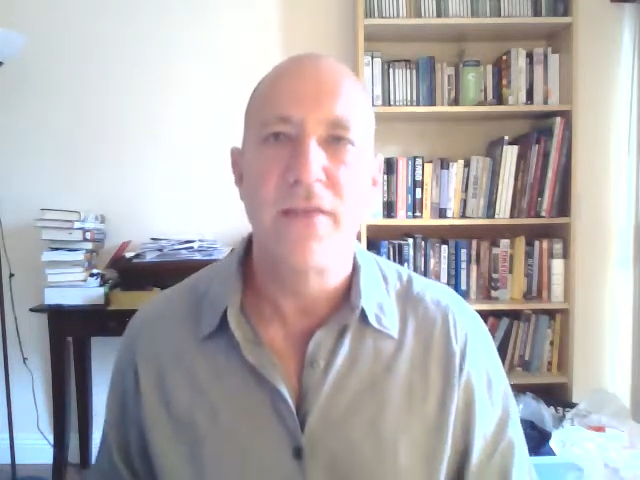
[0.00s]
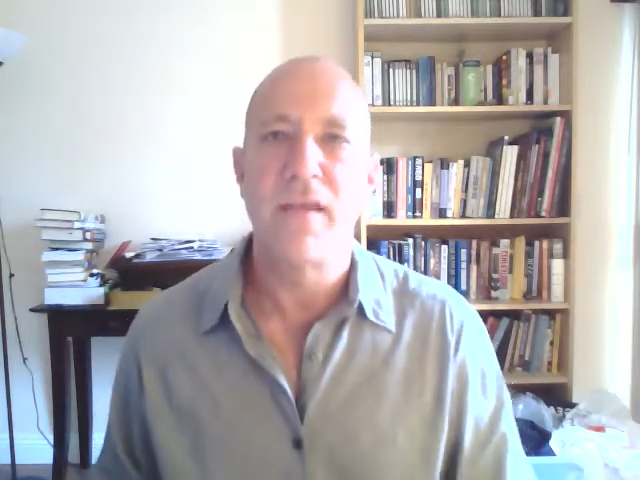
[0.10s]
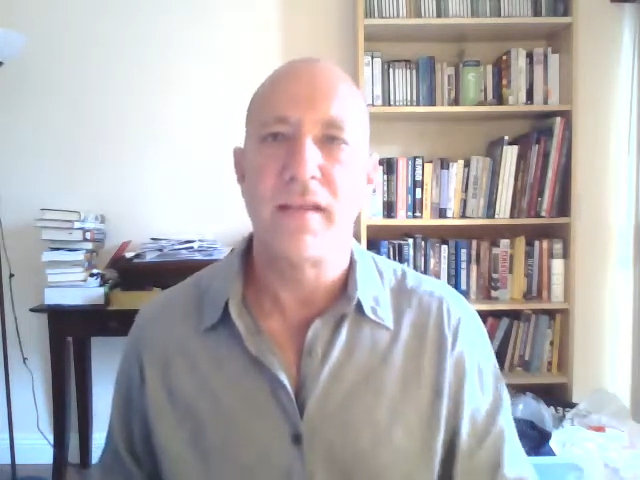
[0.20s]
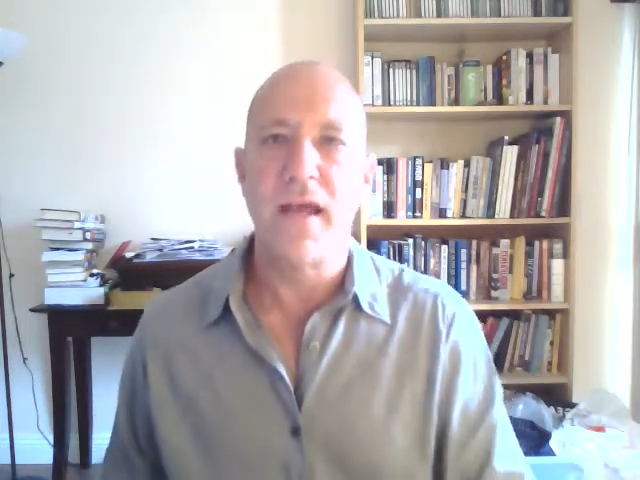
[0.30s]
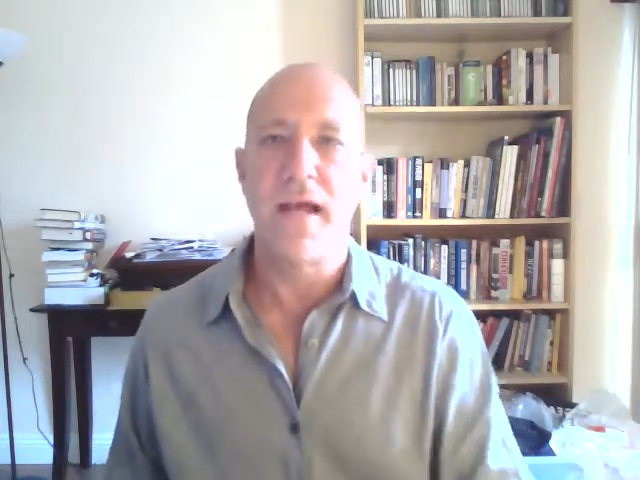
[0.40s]

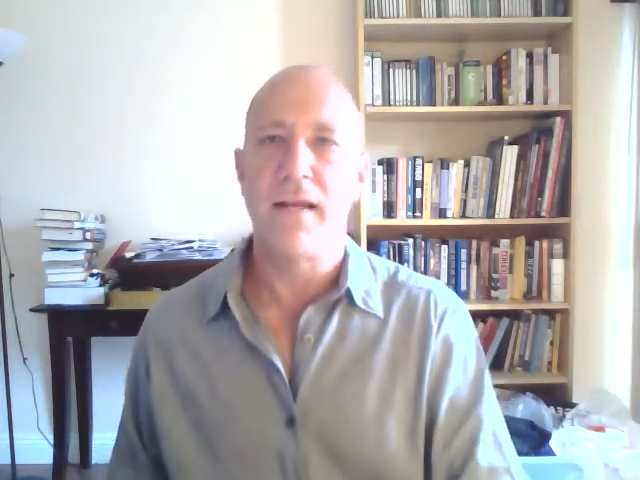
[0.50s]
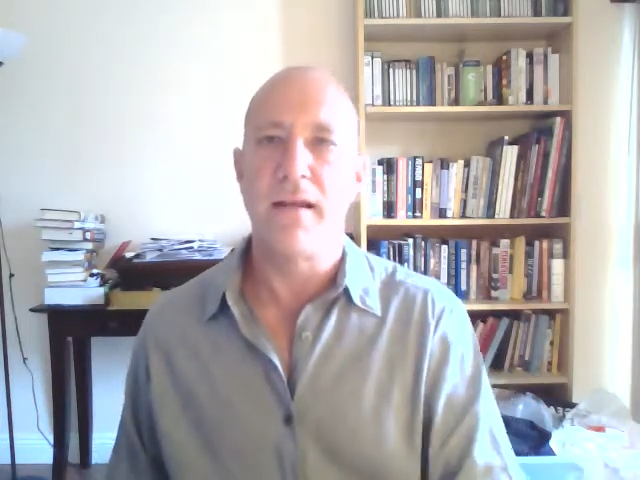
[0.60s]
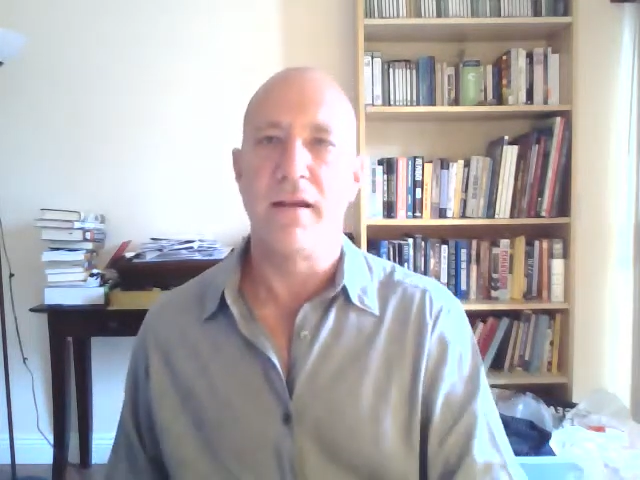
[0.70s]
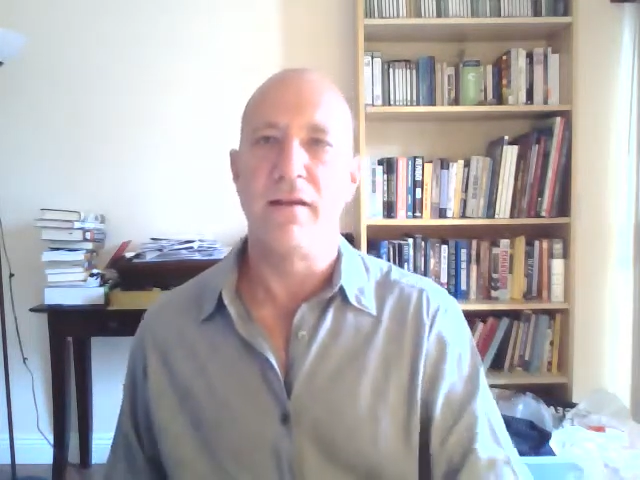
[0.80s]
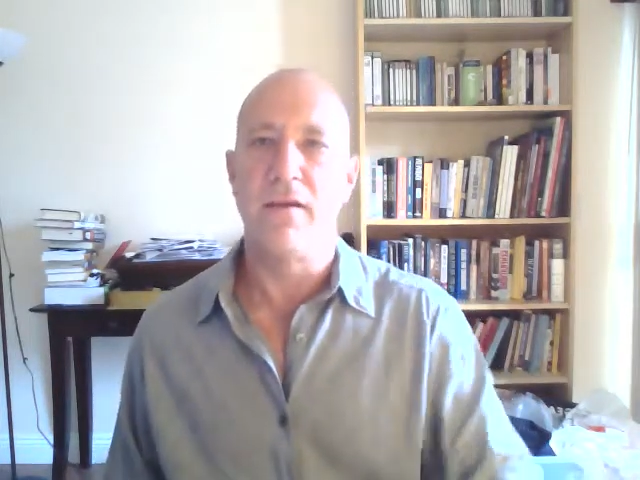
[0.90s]
that that
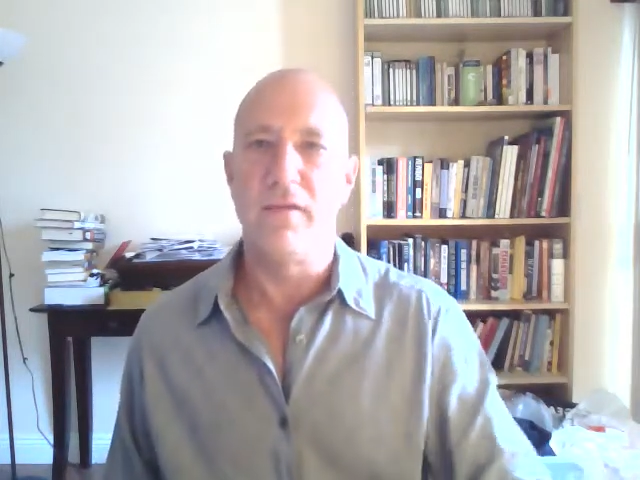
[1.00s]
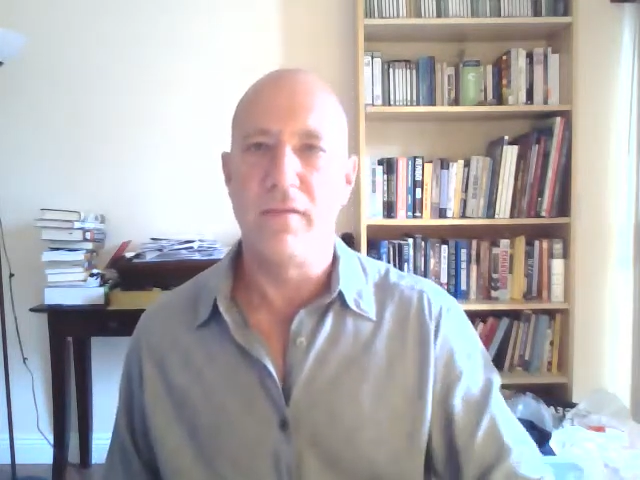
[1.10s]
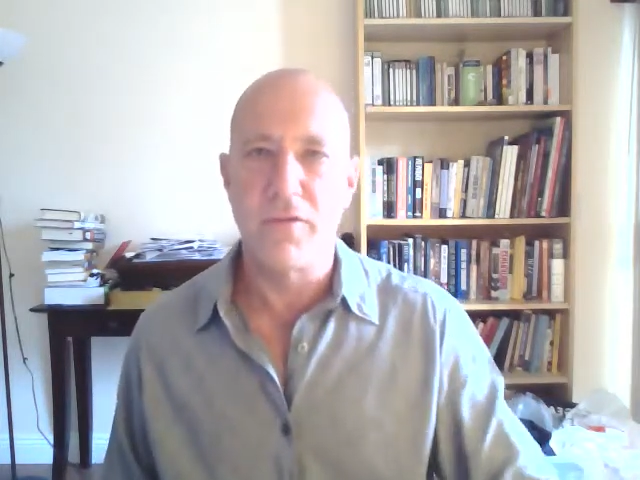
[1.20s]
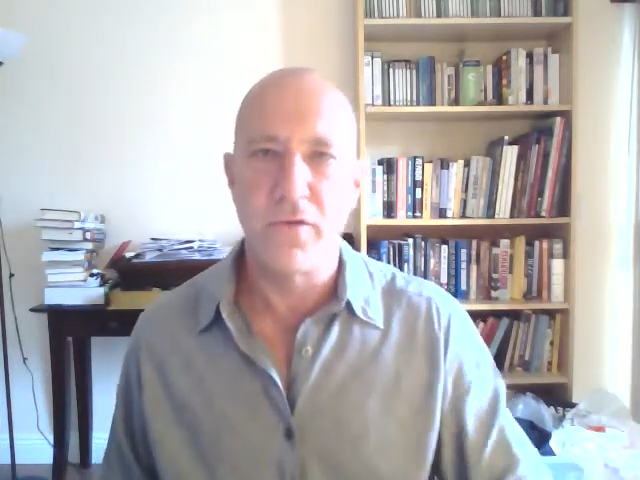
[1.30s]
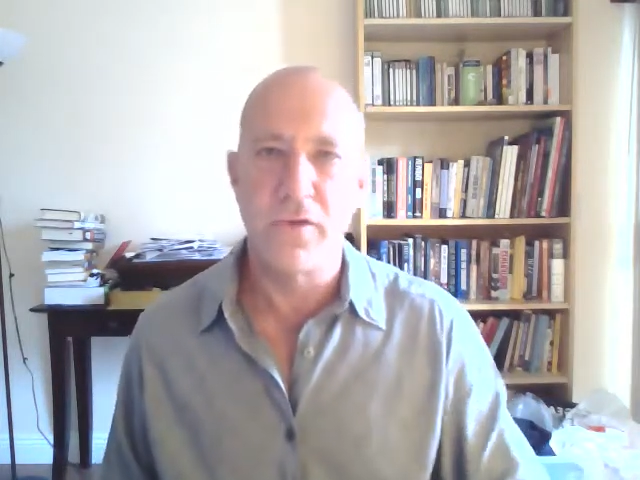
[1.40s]

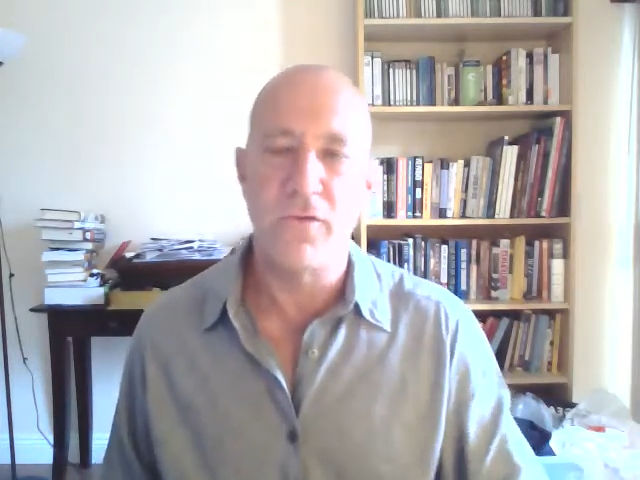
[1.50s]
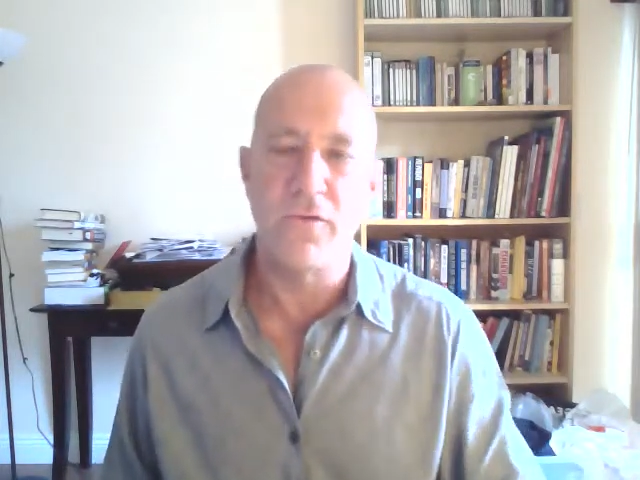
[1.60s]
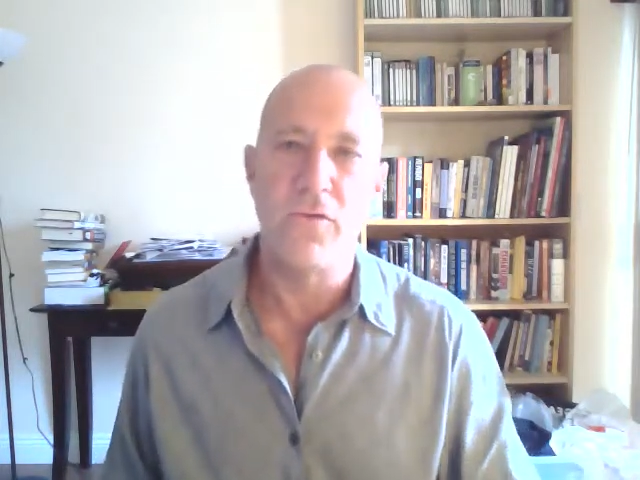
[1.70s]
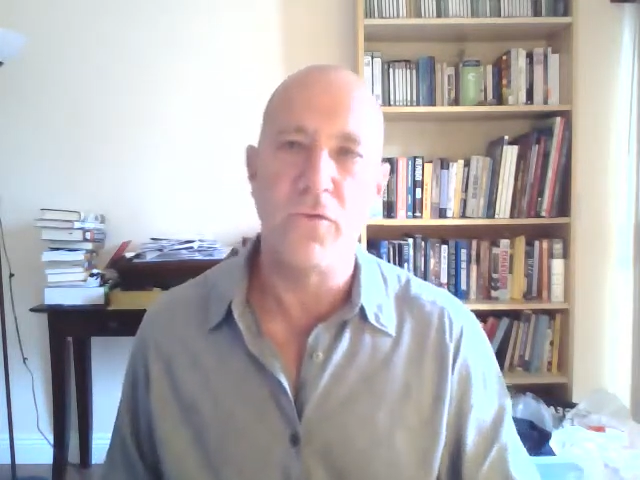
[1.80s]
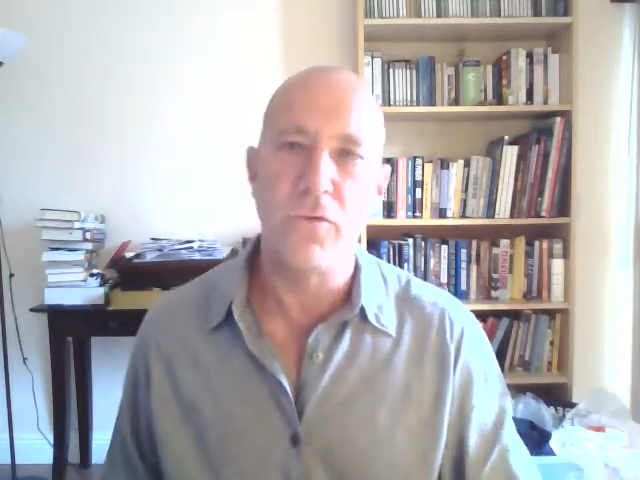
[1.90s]
difference
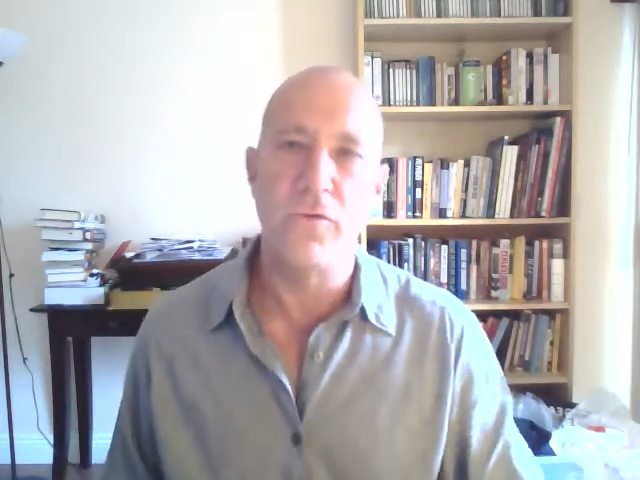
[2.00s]
is due